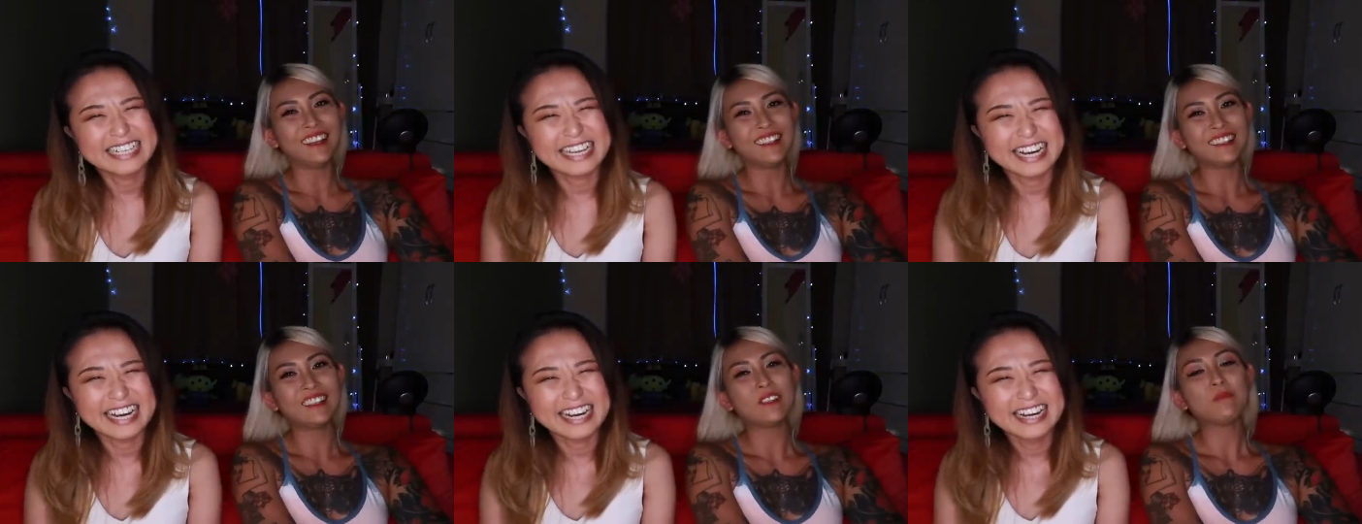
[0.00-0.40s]

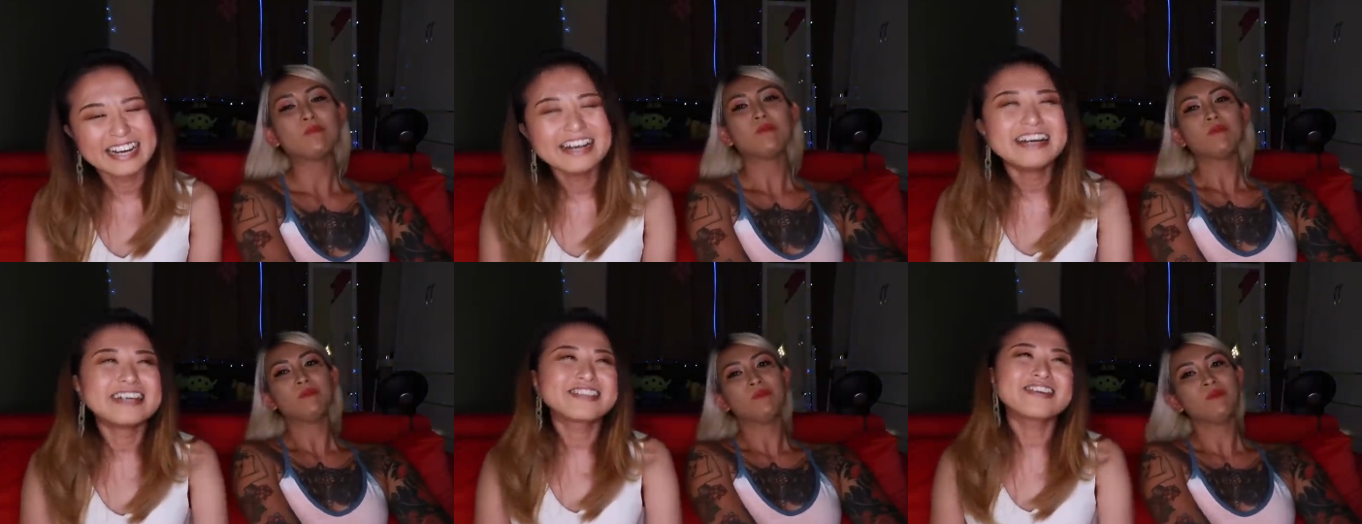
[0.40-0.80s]
Speaker 1: yeah.
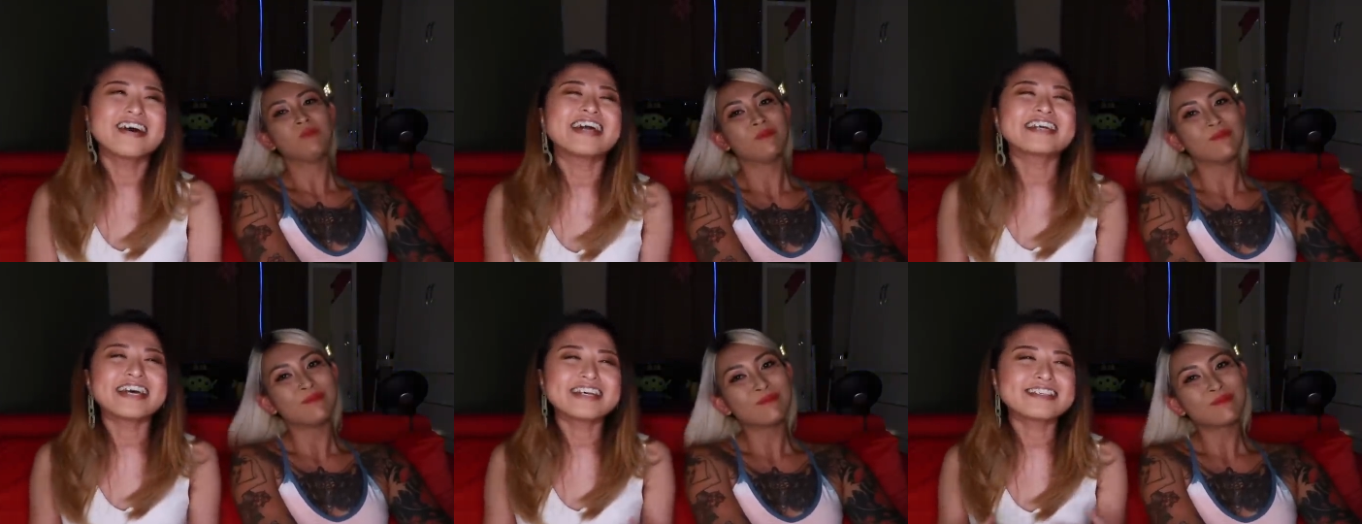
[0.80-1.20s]
So
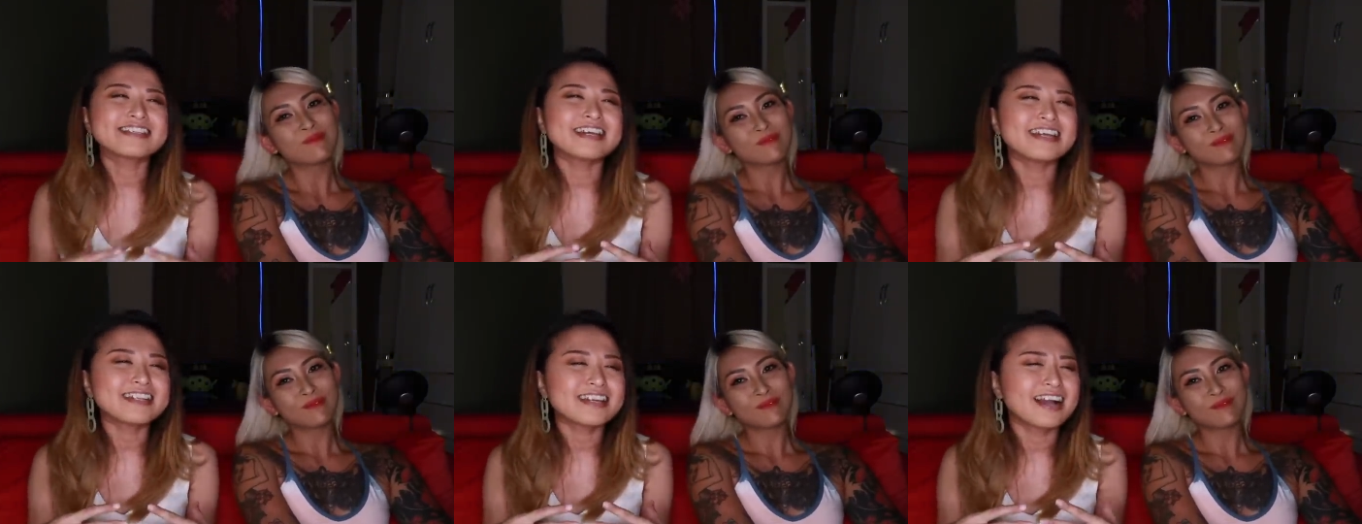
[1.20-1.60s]
I guess
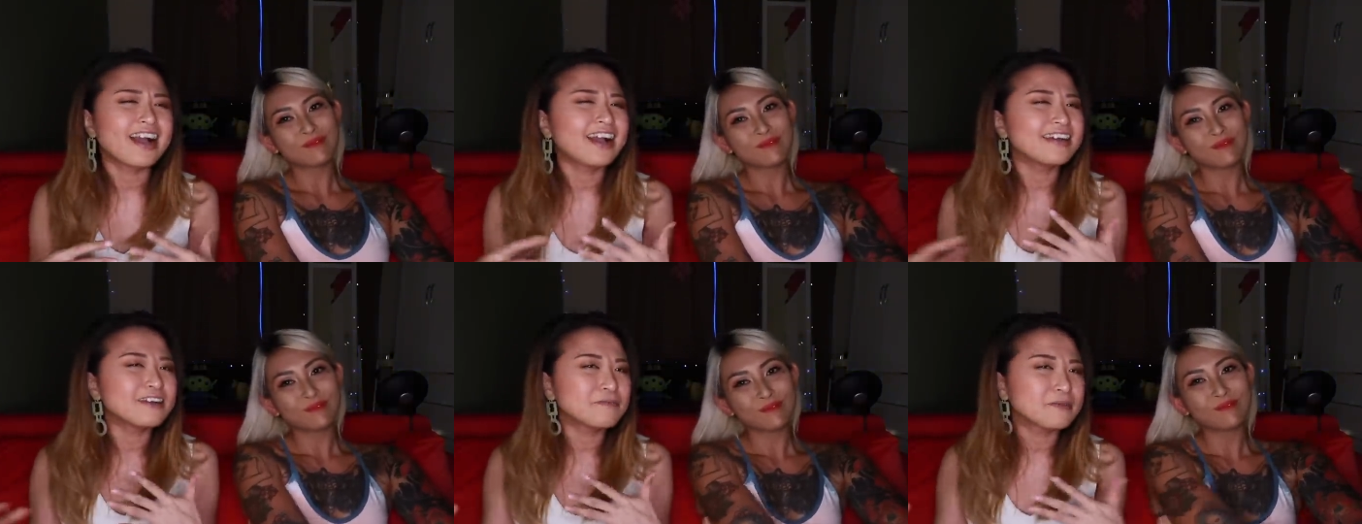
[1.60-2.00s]
that
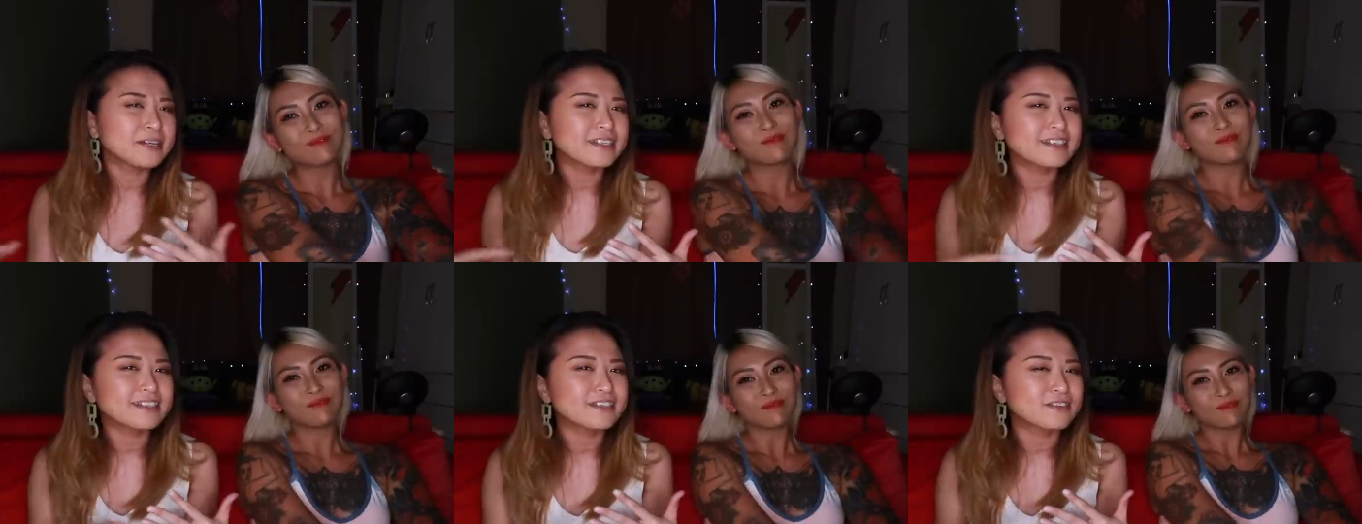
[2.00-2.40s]
kind of
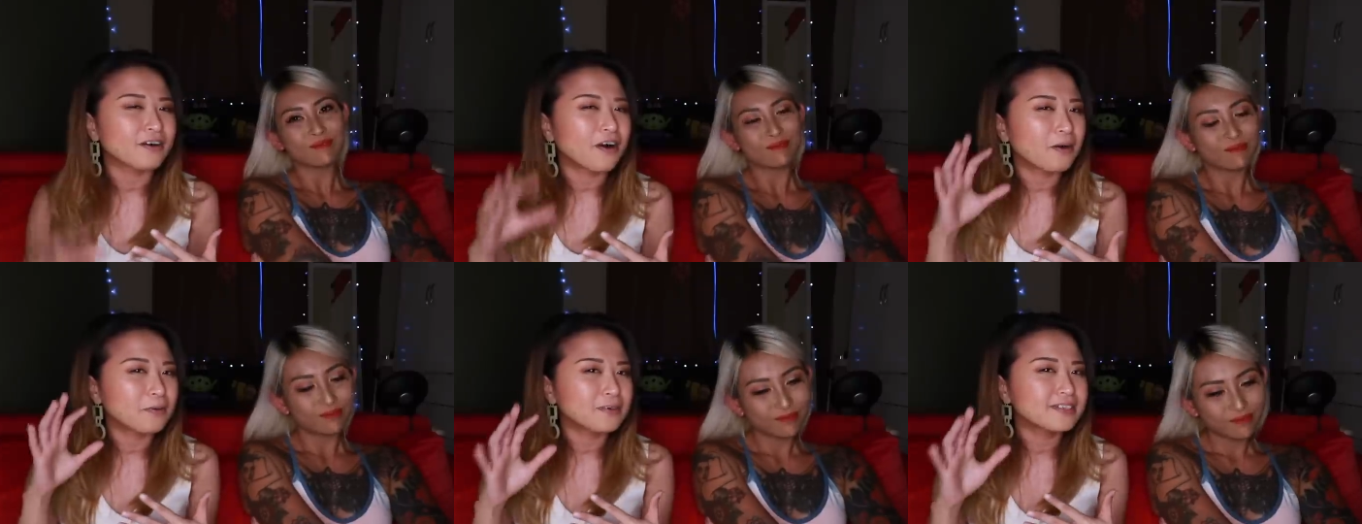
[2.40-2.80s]
brings us to
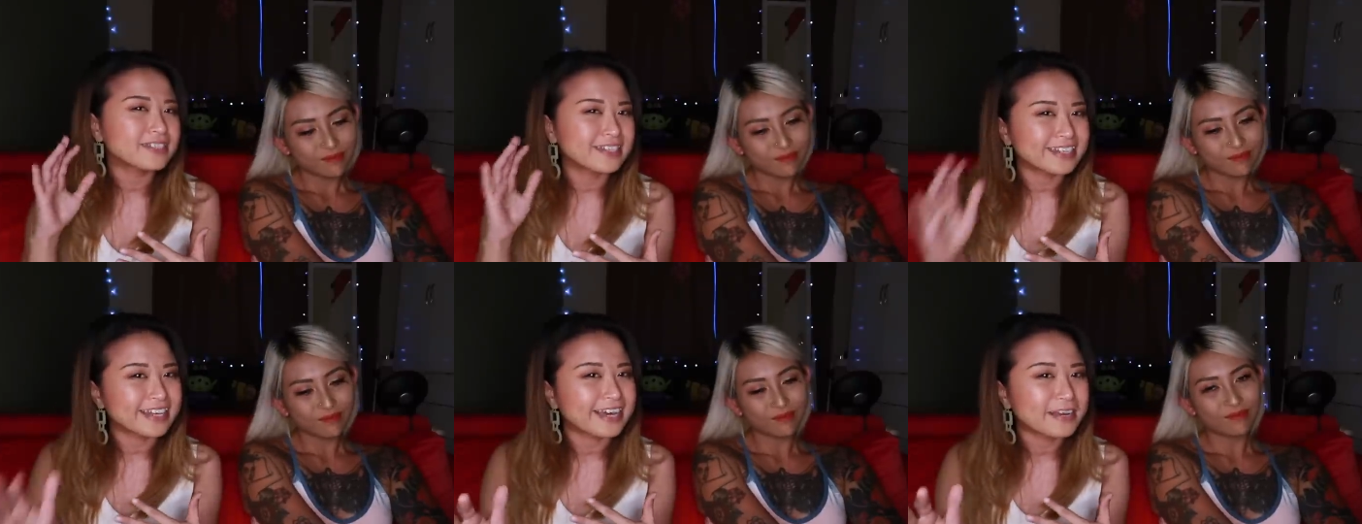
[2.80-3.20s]
almost
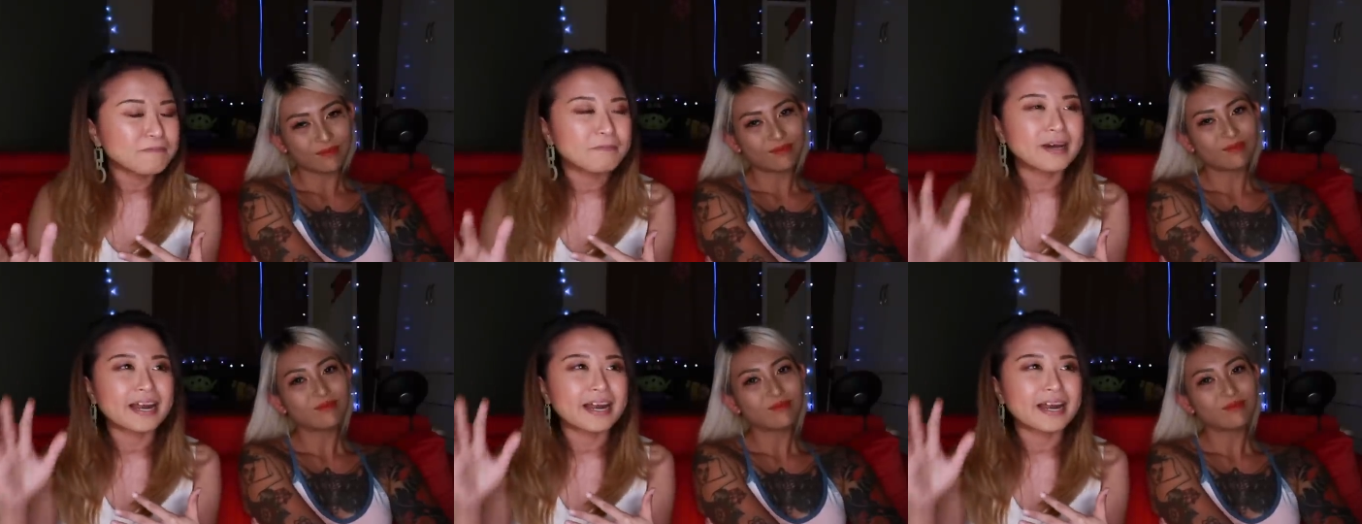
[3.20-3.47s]
the end,